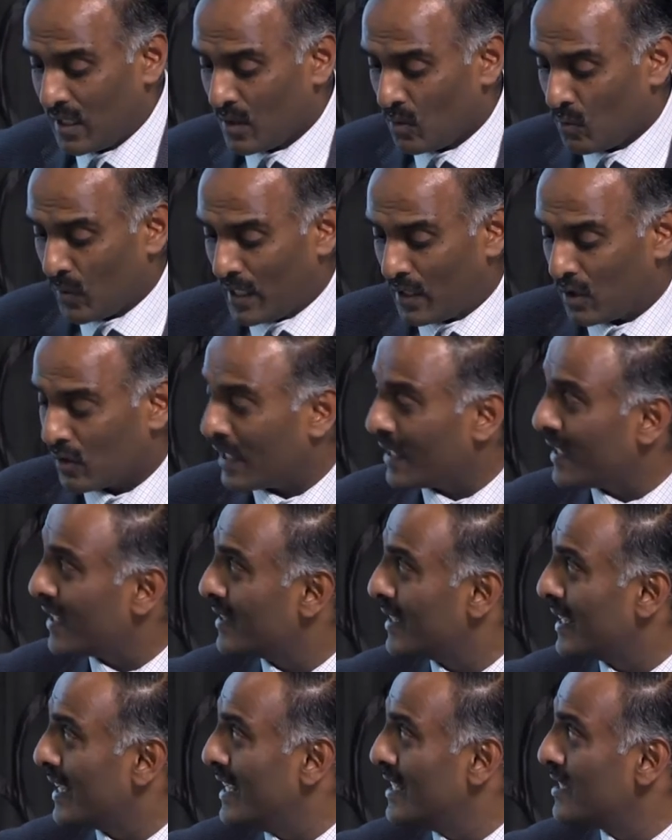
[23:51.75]
We're looking at
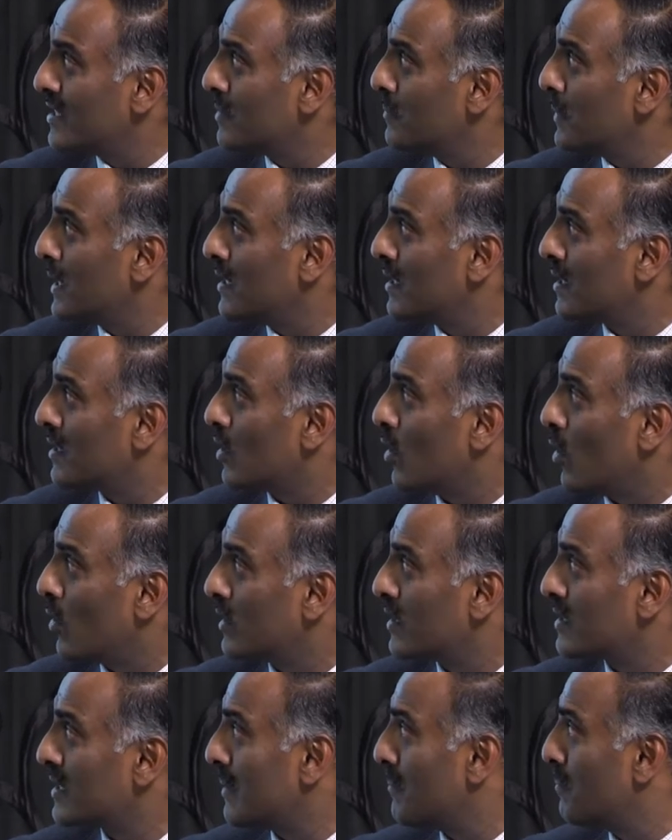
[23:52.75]
the intermediate or
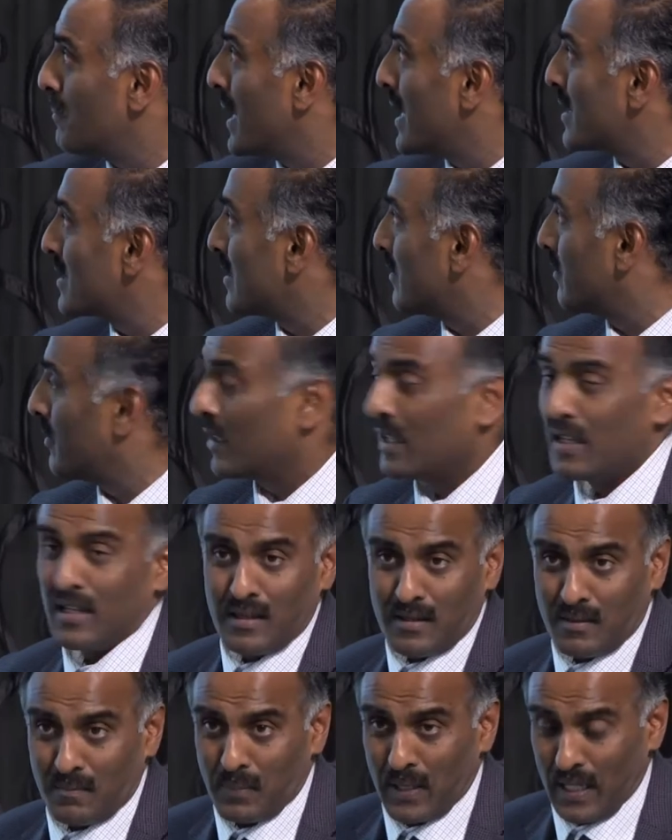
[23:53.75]
the submassive
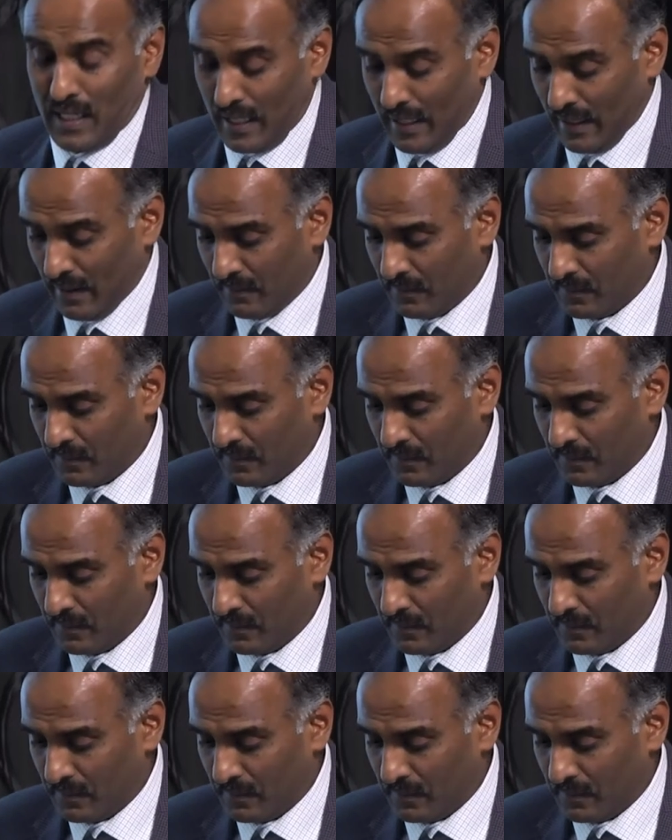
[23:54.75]
PE.